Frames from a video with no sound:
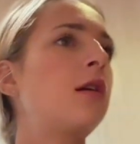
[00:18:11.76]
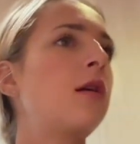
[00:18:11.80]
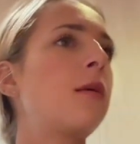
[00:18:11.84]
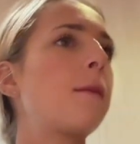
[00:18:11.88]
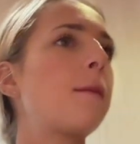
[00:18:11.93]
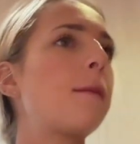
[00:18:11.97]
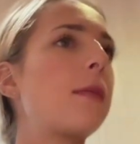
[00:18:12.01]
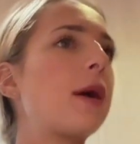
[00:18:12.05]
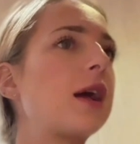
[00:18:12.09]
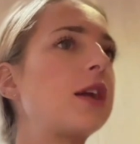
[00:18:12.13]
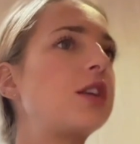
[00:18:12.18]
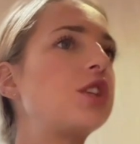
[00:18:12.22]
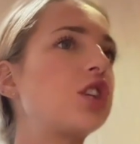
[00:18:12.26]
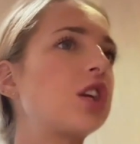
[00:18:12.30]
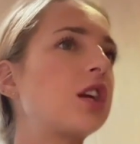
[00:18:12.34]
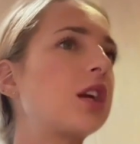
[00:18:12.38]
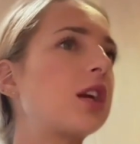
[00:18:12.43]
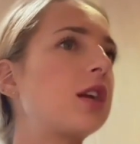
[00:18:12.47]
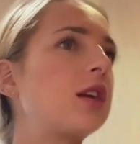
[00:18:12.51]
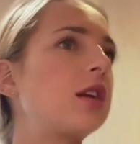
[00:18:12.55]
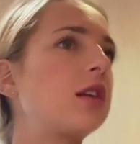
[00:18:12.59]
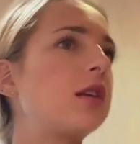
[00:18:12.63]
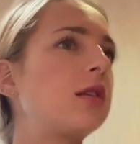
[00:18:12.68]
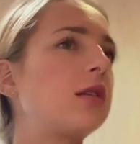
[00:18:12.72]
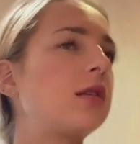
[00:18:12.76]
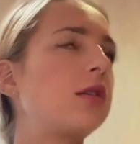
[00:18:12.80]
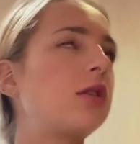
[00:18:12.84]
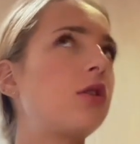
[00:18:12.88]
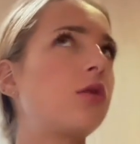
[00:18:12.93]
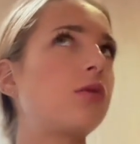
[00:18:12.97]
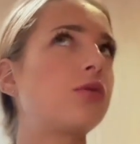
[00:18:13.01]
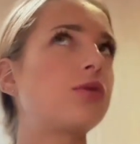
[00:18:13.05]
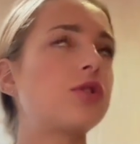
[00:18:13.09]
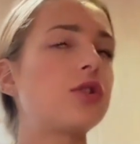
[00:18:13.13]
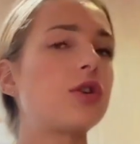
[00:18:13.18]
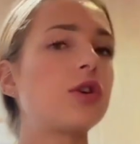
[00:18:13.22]
my
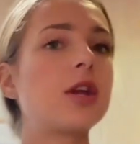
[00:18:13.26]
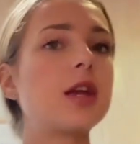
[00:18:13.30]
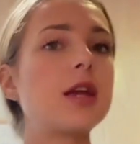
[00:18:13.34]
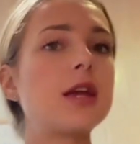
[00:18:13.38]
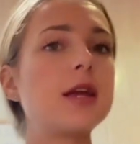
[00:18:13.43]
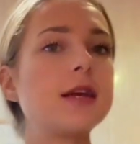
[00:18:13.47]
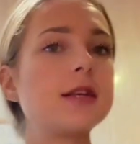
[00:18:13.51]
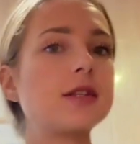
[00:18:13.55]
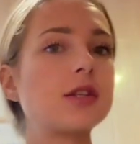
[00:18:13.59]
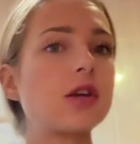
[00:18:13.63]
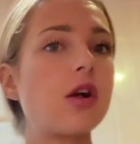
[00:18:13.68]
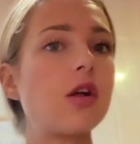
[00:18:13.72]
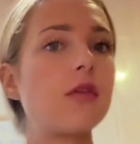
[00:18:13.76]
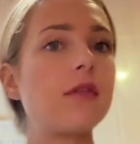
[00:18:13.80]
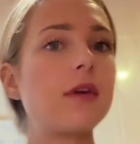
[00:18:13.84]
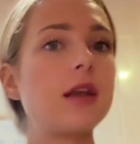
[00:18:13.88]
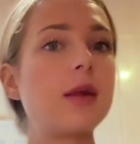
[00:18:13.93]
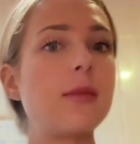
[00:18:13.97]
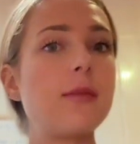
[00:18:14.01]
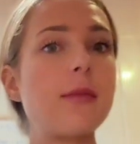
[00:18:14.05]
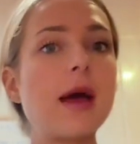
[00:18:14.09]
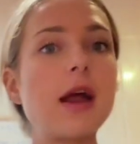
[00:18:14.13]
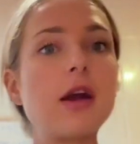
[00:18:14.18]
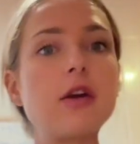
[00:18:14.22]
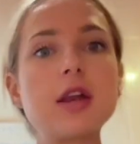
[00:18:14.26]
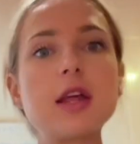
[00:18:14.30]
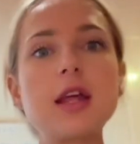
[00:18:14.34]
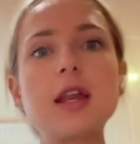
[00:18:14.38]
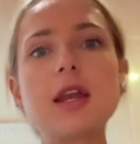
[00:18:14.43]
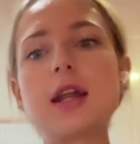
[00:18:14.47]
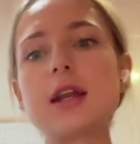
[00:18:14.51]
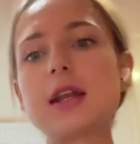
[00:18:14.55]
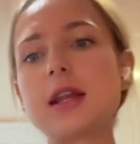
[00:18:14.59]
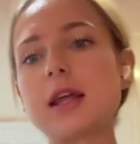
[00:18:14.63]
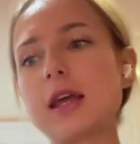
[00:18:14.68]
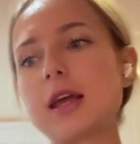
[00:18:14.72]
turkey is already
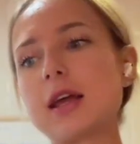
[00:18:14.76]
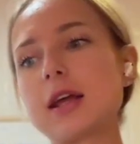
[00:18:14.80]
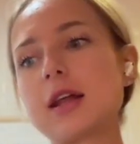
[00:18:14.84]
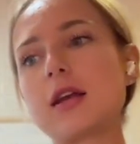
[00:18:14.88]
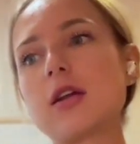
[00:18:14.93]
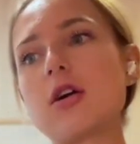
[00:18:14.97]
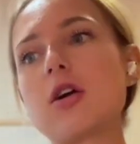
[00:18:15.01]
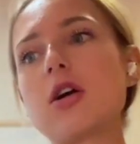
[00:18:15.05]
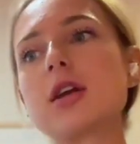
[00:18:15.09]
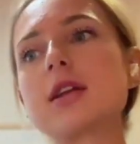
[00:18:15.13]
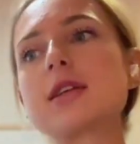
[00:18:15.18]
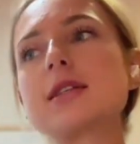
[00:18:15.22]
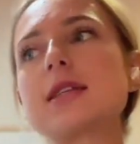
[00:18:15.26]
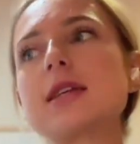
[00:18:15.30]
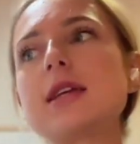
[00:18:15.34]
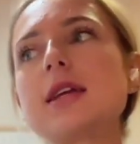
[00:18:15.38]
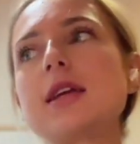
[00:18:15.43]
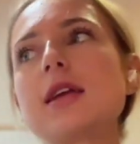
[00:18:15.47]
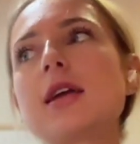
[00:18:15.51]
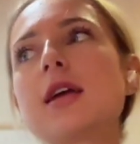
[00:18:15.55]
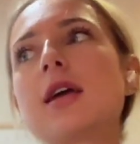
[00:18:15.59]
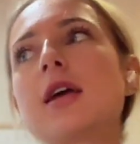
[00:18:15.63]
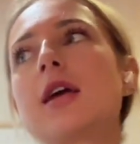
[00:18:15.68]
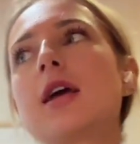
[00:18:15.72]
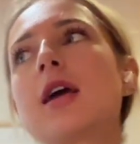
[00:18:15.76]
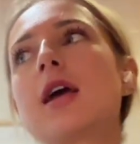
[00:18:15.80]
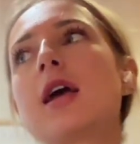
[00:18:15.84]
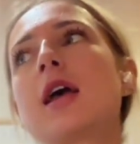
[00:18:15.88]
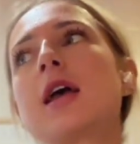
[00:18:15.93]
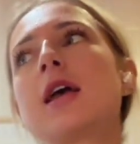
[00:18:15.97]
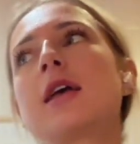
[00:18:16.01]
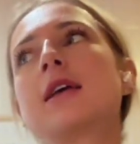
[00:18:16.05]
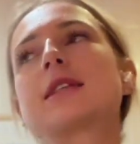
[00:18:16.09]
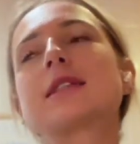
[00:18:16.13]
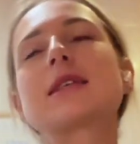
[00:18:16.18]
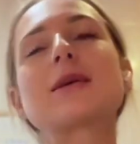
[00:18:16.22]
marinated. And honestly,
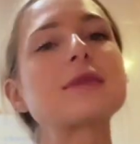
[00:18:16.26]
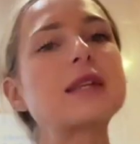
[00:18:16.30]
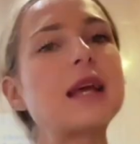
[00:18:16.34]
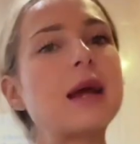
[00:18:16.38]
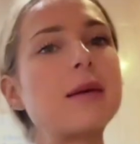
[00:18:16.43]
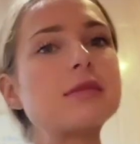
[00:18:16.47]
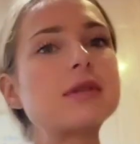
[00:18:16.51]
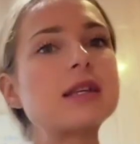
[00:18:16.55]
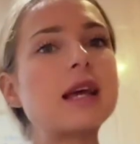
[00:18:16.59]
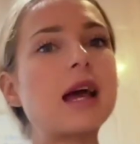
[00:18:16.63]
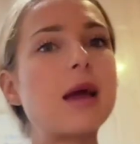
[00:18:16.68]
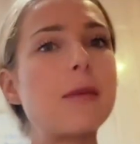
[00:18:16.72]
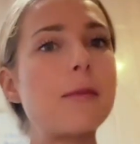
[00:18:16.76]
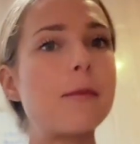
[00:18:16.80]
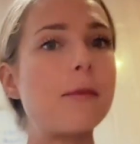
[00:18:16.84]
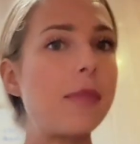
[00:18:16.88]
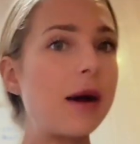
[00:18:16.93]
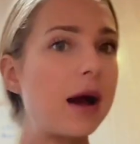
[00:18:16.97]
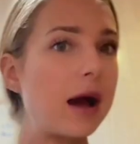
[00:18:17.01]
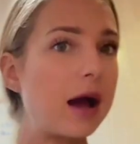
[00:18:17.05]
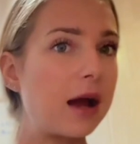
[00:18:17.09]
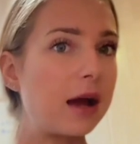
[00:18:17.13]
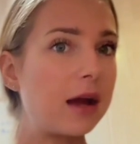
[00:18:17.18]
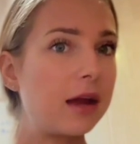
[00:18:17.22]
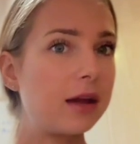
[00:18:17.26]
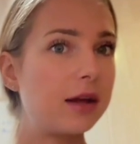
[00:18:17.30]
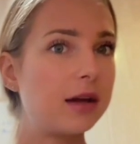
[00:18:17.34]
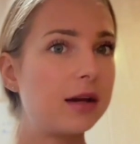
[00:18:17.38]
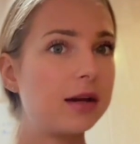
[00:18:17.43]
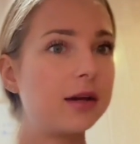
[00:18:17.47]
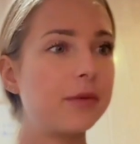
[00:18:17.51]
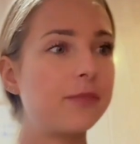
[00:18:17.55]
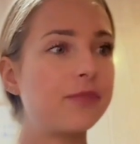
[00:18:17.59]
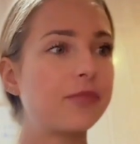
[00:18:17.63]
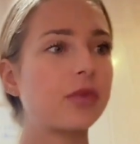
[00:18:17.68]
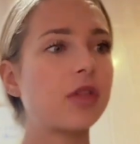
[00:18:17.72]
sometimes I buy
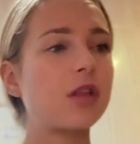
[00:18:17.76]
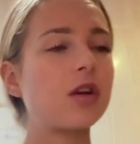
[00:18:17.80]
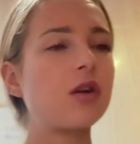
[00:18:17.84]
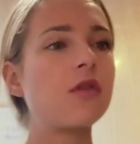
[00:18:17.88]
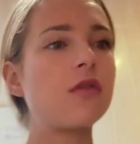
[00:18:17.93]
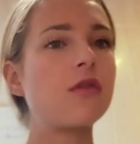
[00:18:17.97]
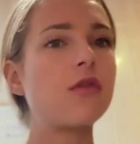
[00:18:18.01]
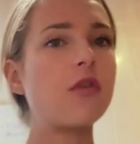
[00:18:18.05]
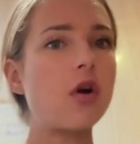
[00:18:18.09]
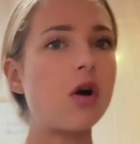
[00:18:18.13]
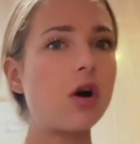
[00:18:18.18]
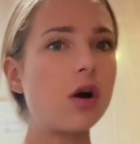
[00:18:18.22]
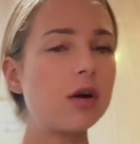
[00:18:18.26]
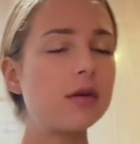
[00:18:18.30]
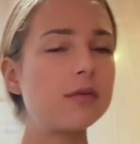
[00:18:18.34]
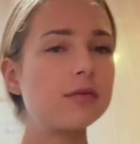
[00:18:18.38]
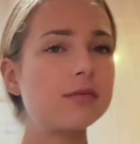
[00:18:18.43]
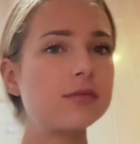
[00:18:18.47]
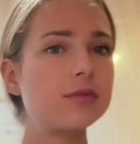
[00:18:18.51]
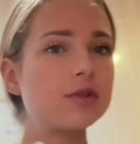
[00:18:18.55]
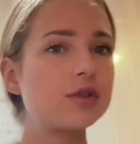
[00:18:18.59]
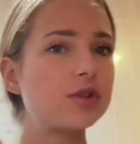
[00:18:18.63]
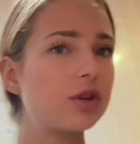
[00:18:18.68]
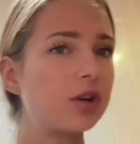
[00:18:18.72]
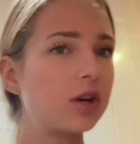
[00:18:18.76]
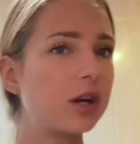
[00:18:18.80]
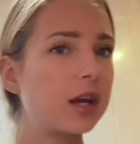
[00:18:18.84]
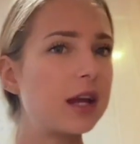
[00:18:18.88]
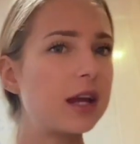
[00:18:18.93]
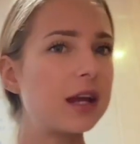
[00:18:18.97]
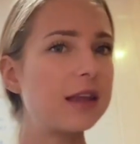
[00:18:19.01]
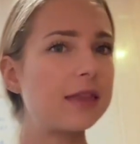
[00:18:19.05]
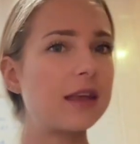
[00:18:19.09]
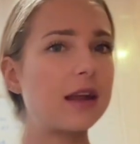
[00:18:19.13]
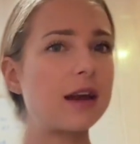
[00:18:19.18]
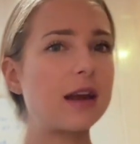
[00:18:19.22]
raw turkey
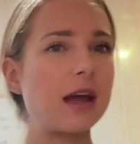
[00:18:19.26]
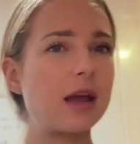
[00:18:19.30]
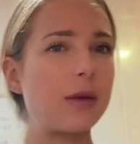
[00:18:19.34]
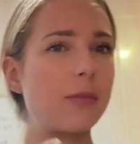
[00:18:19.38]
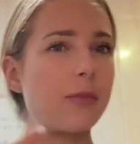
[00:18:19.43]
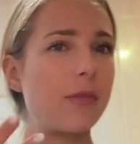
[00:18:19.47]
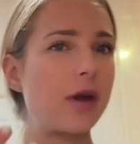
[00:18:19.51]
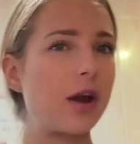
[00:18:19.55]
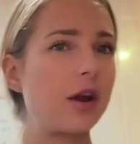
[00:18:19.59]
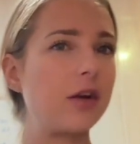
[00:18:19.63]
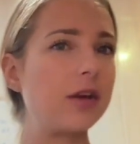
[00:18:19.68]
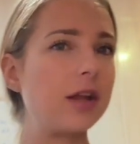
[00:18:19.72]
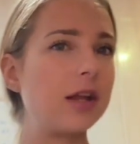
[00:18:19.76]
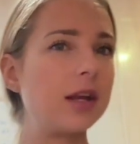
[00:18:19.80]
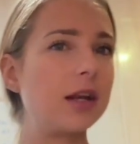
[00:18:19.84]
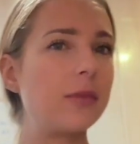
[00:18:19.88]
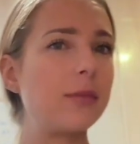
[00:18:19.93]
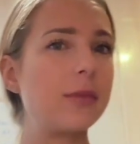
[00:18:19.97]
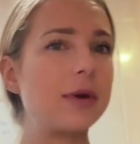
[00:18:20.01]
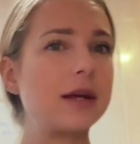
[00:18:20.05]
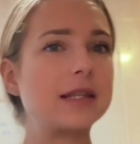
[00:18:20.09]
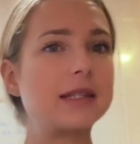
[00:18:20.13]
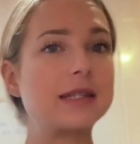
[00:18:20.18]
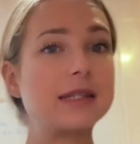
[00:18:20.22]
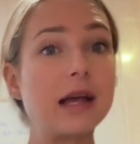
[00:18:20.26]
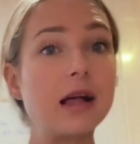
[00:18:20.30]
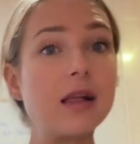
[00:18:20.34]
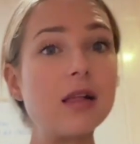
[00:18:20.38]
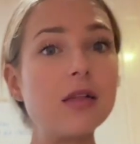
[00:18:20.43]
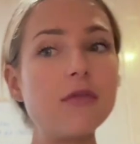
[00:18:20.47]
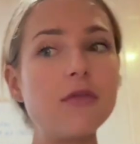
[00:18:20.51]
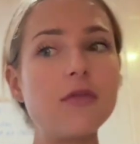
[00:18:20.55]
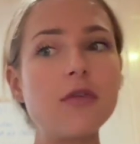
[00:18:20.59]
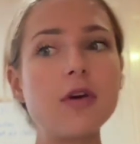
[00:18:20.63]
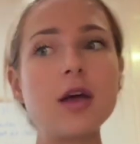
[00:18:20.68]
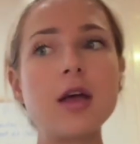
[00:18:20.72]
and then I marinate it
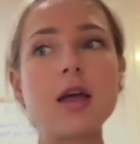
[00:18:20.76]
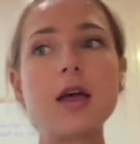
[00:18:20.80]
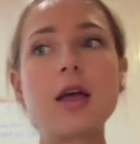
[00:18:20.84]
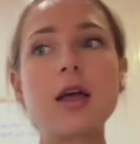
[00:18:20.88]
myself,